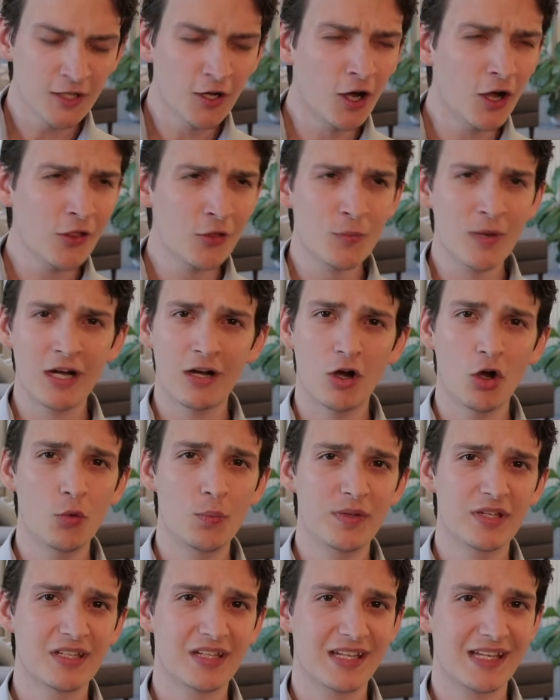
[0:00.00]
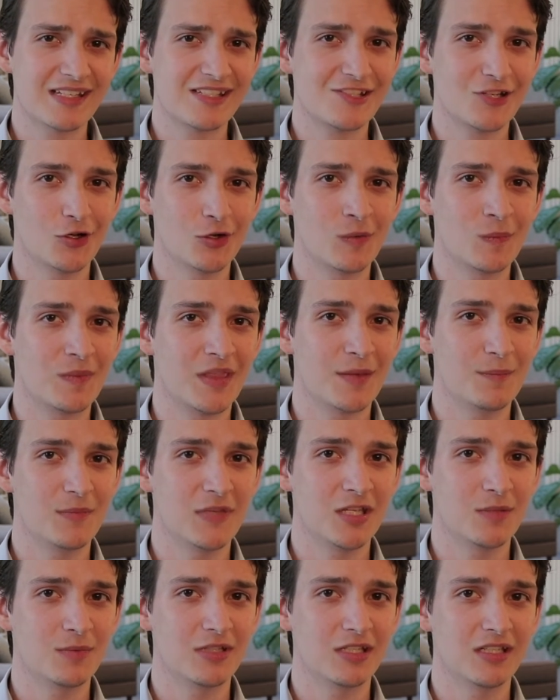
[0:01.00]
all the while hoping against hope that
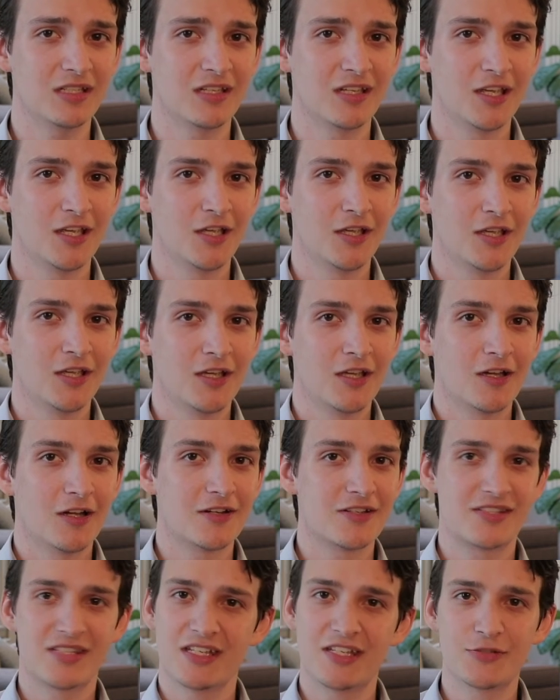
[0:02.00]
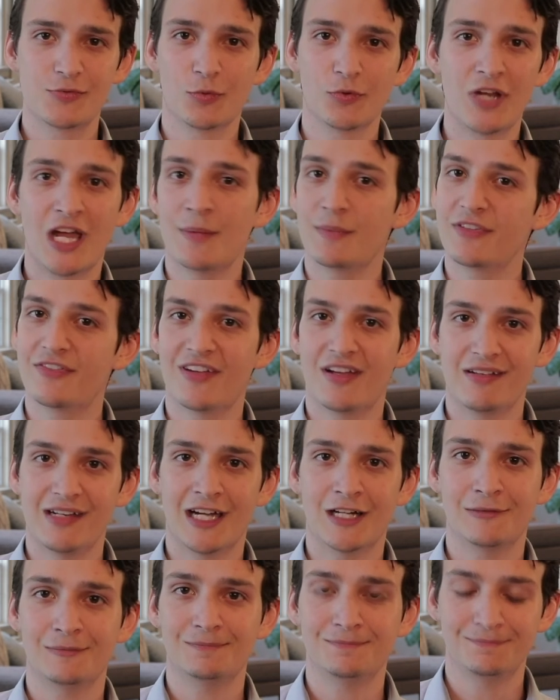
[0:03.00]
maybe our sins will not be found
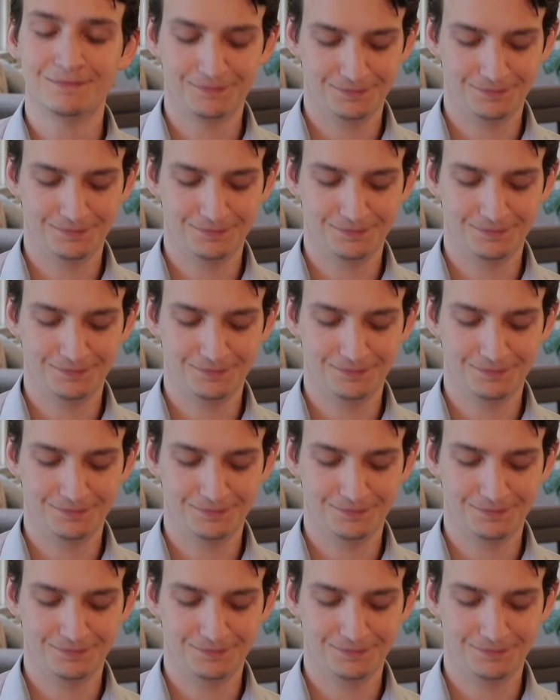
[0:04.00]
out.